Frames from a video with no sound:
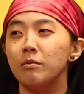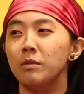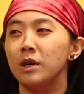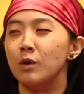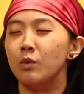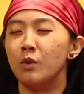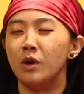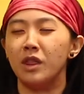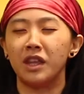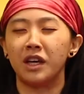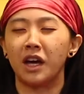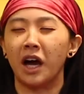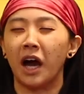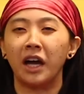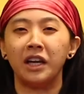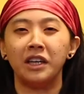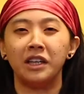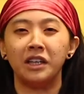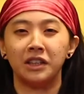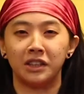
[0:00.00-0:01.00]
at me with
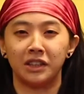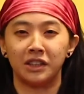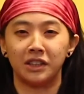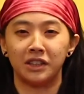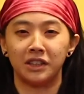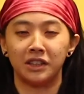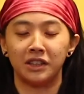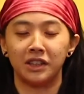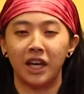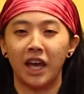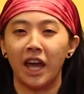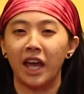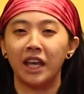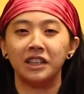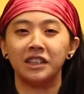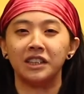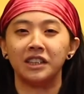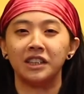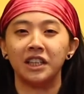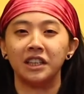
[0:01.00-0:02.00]
kindness,
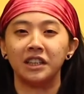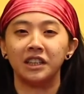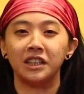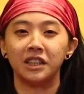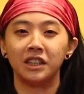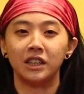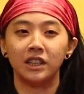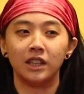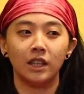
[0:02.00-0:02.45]
and said,